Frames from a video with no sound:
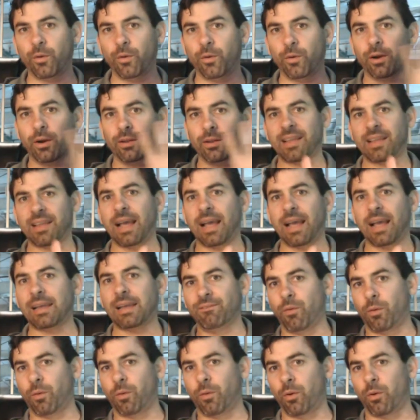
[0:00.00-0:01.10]
the second
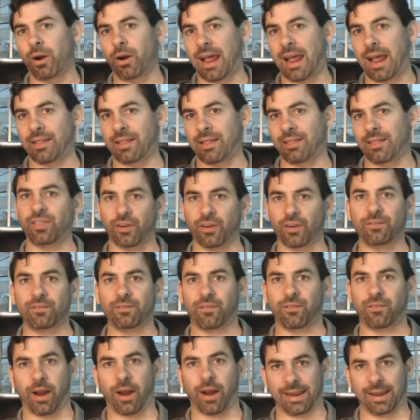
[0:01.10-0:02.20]
4, and the third 4
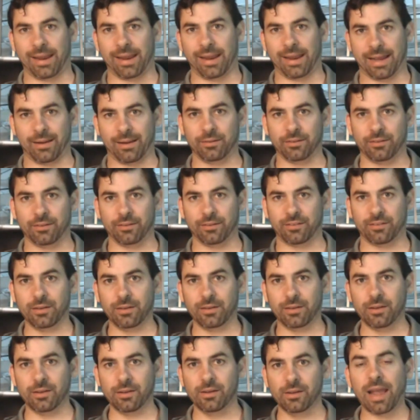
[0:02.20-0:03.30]
8 counts,
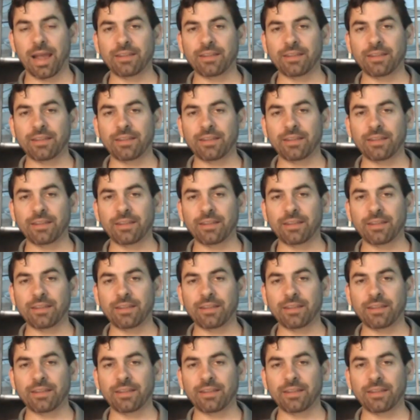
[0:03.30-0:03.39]
right?